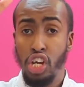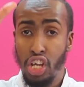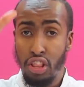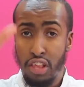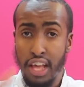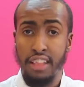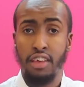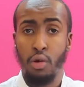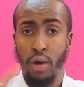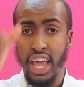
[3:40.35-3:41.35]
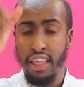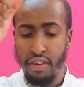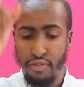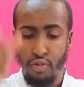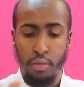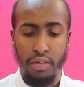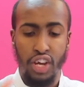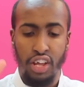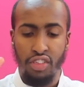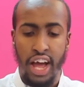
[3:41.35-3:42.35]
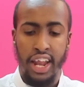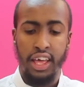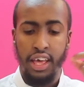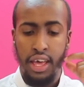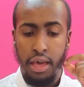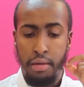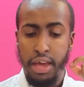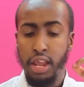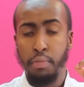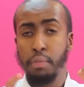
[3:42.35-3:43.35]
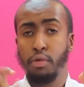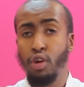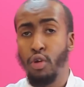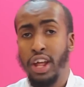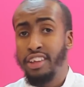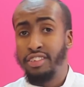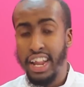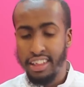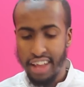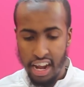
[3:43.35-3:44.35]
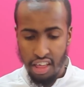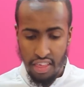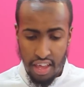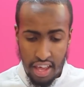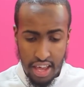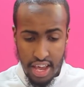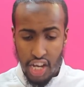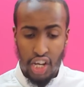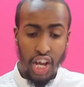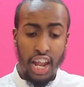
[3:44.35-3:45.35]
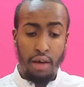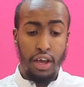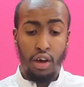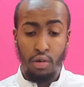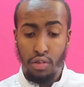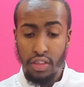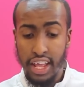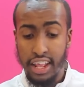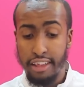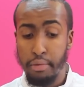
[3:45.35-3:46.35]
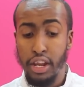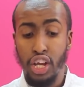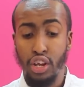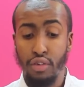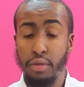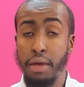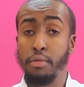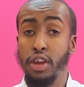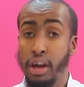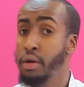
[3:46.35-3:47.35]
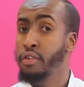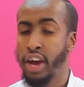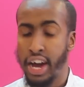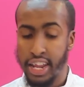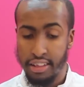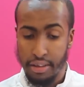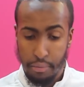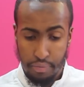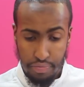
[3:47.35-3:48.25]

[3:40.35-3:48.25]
she turns away in the form of Shaytan. Many people don't understand this hadith. Inshallah, we're going to take the explanation of Imam Nawawi regarding it.